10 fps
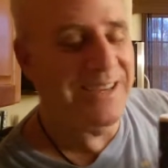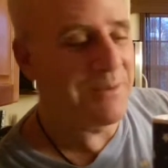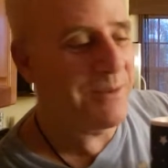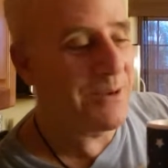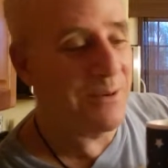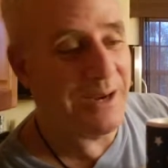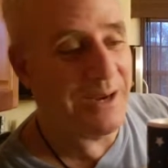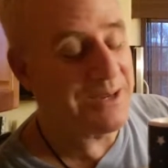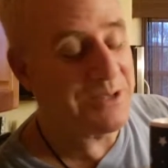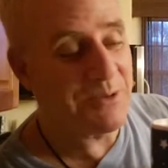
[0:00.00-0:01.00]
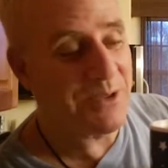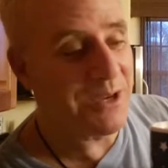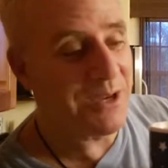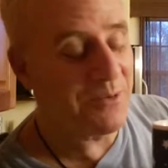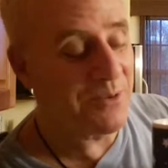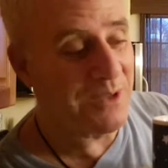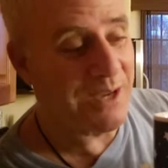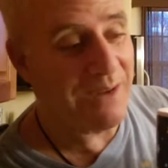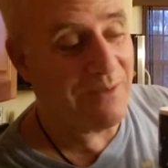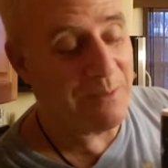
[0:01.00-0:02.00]
to be quite honest with you, I don't really
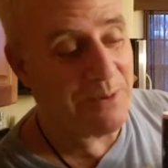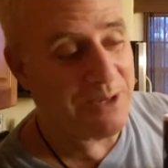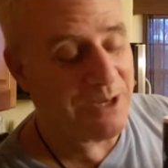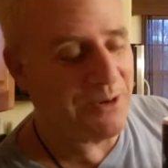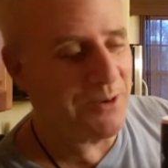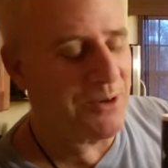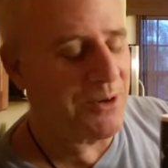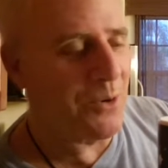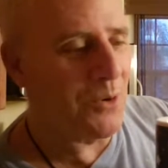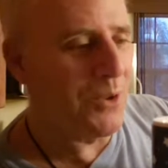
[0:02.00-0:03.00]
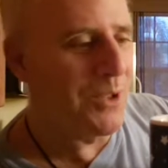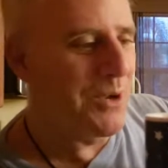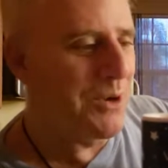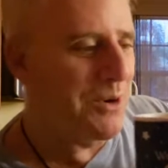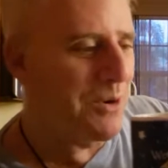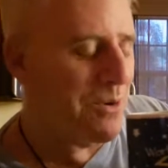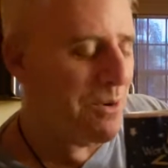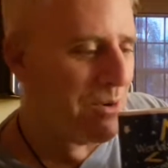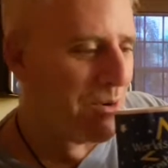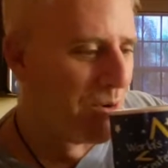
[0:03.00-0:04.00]
have a particular goal
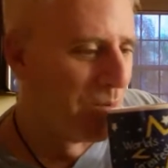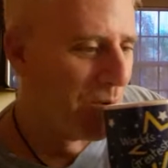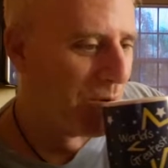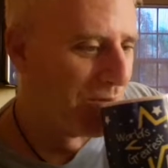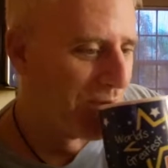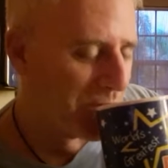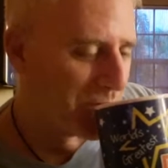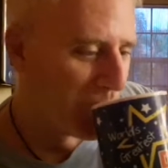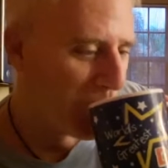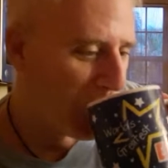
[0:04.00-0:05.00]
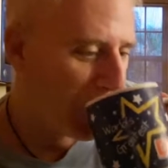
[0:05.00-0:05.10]
or motivation